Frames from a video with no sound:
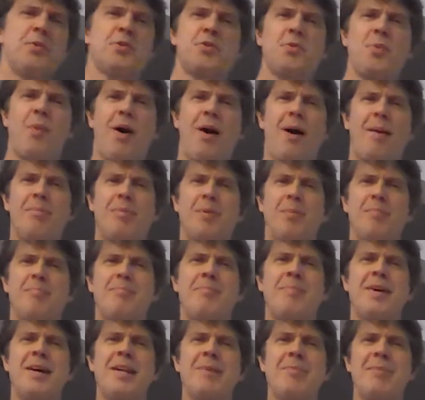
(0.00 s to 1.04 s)
the swamp,
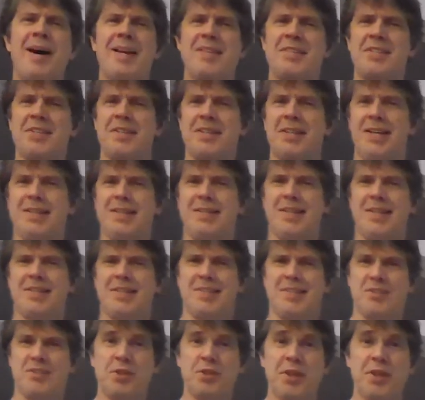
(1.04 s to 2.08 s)
minimizing that
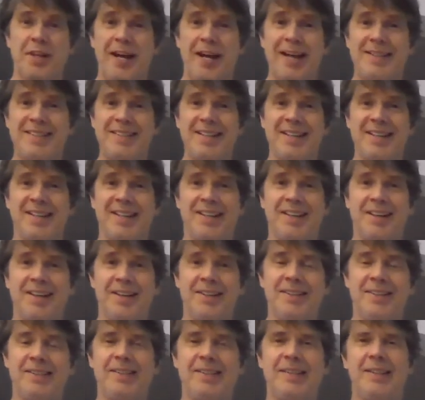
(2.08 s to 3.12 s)
distance. Good idea,
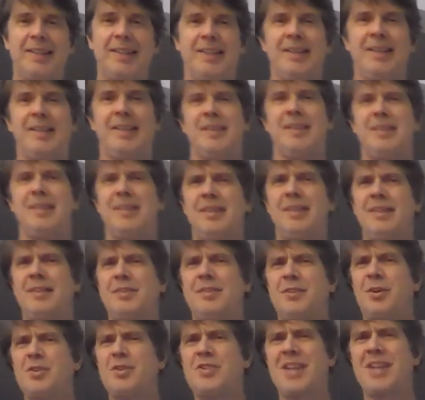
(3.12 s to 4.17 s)
huh?
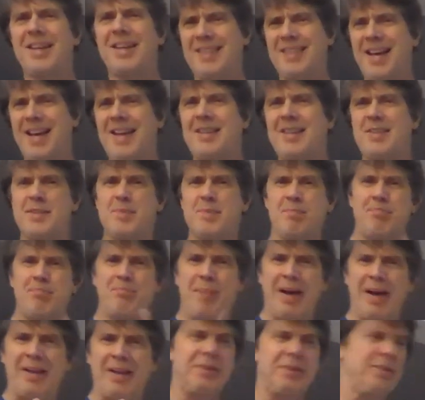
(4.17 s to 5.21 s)
Turns out that is
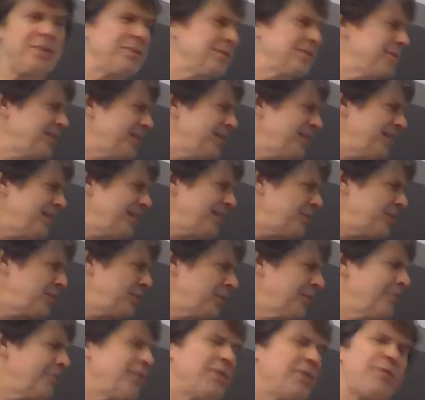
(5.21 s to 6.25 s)
better than
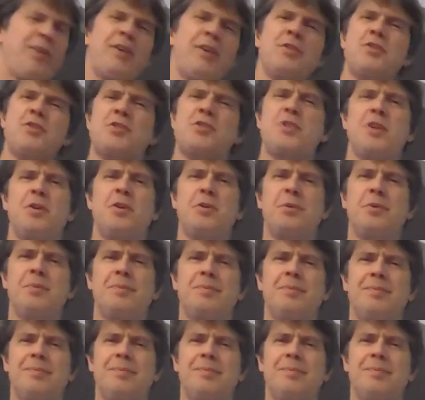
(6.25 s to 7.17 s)
either of the first two.